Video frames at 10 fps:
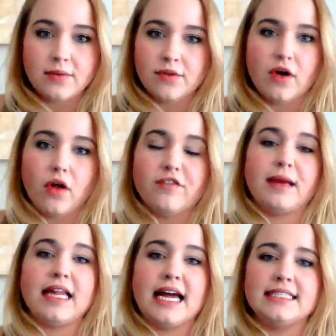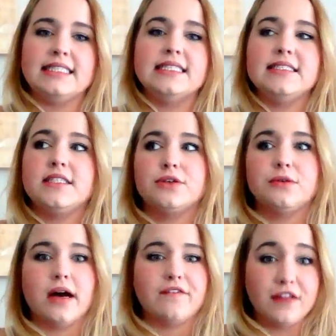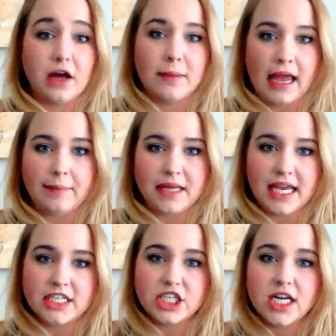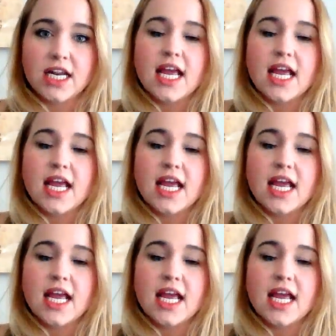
with all of my classes to fill out my application